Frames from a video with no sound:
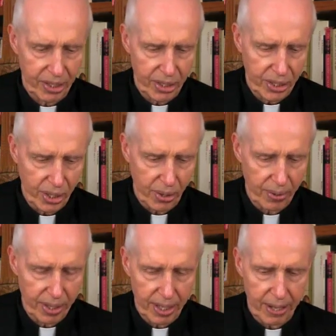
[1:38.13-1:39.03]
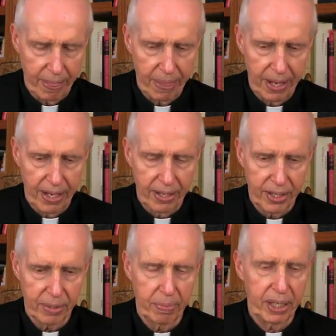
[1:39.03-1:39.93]
So
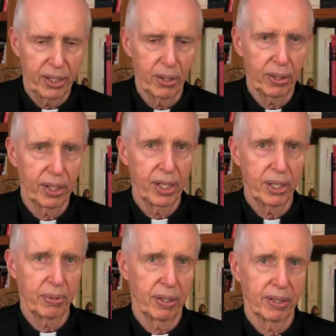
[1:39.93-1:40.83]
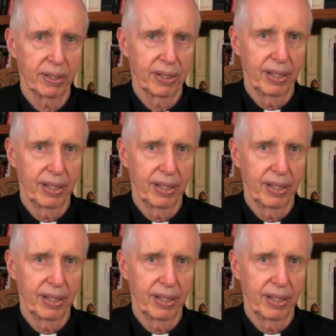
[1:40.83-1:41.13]
there's a big joke in Israel.